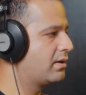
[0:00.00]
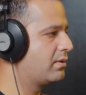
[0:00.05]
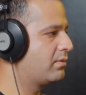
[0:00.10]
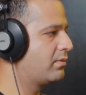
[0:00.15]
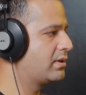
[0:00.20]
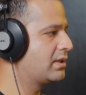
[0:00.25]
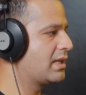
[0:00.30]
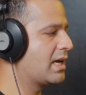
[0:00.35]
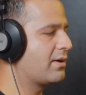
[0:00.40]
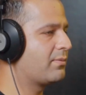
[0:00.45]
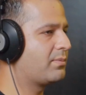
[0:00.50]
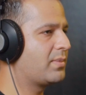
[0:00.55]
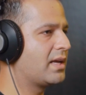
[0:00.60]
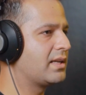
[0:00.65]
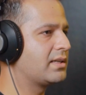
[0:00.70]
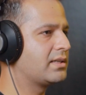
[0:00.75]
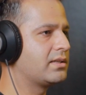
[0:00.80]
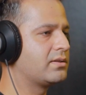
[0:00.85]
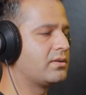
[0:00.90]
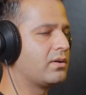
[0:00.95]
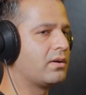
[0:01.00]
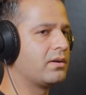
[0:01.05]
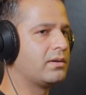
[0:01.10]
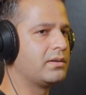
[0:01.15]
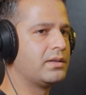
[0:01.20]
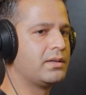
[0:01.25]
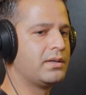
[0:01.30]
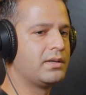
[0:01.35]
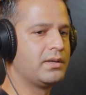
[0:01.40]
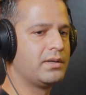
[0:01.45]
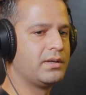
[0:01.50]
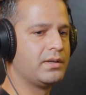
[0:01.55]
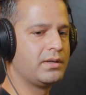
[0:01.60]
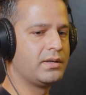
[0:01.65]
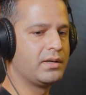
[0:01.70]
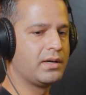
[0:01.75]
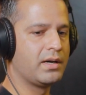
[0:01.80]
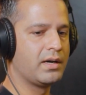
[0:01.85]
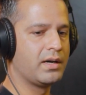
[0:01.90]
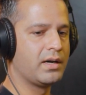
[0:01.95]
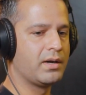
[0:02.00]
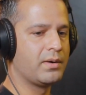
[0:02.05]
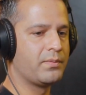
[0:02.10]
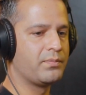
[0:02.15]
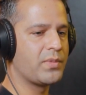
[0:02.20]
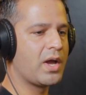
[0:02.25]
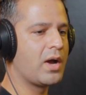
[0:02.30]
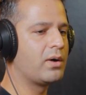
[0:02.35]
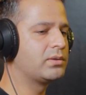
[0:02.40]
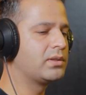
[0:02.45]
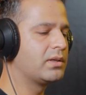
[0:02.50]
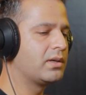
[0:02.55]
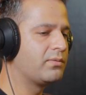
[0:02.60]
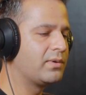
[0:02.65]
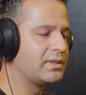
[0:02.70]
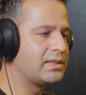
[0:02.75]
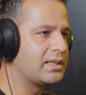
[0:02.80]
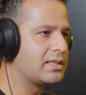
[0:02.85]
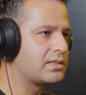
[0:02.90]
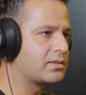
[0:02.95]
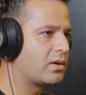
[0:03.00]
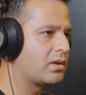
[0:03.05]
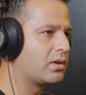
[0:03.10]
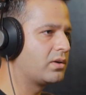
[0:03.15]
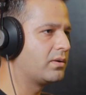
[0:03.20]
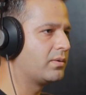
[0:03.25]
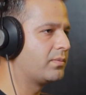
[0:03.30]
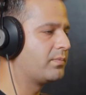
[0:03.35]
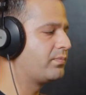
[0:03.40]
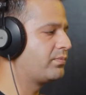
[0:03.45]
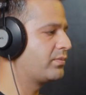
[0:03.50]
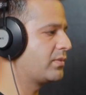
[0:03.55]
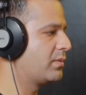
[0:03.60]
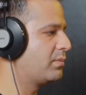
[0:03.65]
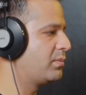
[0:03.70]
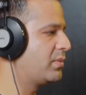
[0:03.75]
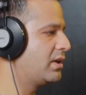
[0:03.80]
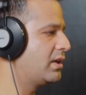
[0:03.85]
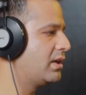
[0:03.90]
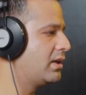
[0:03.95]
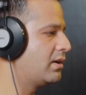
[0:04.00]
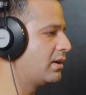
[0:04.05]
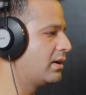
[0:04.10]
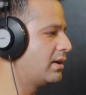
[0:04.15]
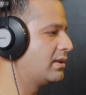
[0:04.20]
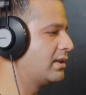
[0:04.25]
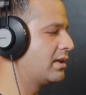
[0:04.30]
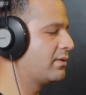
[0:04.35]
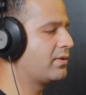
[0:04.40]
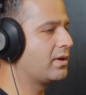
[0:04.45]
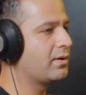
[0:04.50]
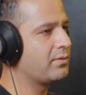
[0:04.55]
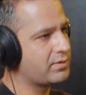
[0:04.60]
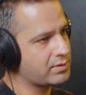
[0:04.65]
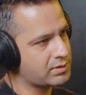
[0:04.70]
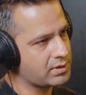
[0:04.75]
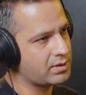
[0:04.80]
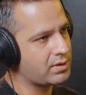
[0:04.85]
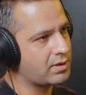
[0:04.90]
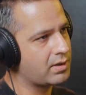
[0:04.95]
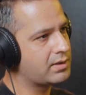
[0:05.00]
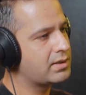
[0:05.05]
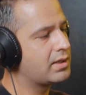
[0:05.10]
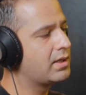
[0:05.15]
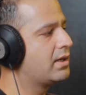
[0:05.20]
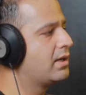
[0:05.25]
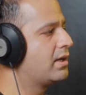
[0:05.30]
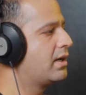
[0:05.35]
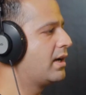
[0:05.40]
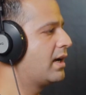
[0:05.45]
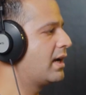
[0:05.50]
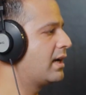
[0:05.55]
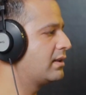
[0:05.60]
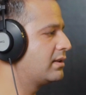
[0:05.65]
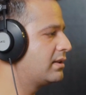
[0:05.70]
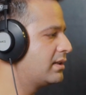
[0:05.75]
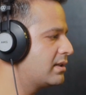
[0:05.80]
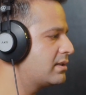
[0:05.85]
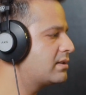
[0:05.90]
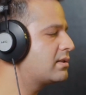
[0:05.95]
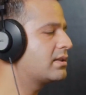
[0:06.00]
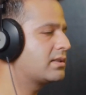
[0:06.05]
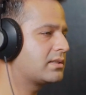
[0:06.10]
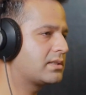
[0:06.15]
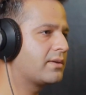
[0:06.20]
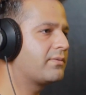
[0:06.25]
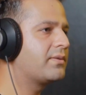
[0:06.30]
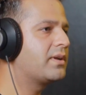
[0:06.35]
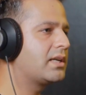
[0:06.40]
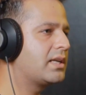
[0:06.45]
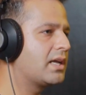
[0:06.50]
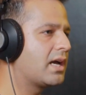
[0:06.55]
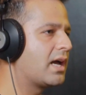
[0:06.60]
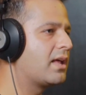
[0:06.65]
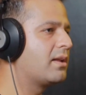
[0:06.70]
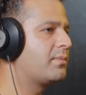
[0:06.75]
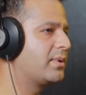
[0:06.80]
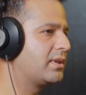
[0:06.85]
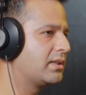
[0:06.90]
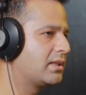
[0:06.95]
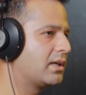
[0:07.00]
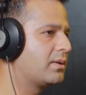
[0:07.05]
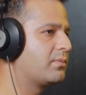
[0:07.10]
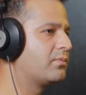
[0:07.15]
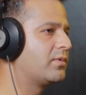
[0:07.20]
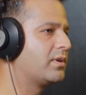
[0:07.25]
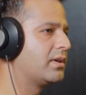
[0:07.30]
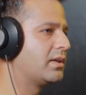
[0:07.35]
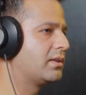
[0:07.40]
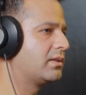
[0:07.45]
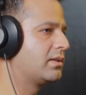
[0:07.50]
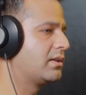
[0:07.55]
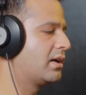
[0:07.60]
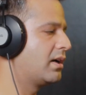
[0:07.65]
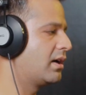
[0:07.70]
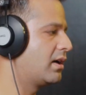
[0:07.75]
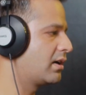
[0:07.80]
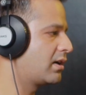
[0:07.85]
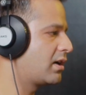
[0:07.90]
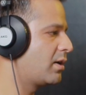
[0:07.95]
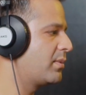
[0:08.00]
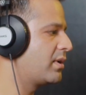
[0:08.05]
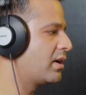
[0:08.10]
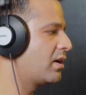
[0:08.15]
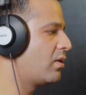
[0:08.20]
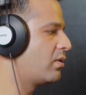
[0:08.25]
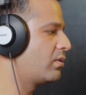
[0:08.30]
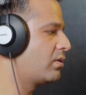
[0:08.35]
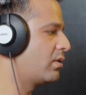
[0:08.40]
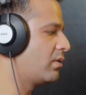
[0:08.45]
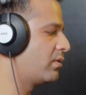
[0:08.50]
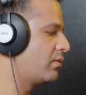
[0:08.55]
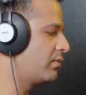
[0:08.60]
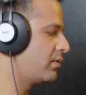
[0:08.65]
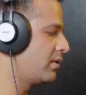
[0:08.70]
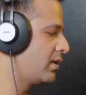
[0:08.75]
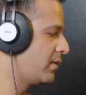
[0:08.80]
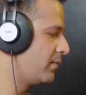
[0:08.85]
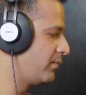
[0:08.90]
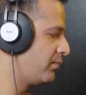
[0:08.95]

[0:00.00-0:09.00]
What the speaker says: what they have planted or how the weather is gonna be in their favors or not. And this is definitely helping them with coming out of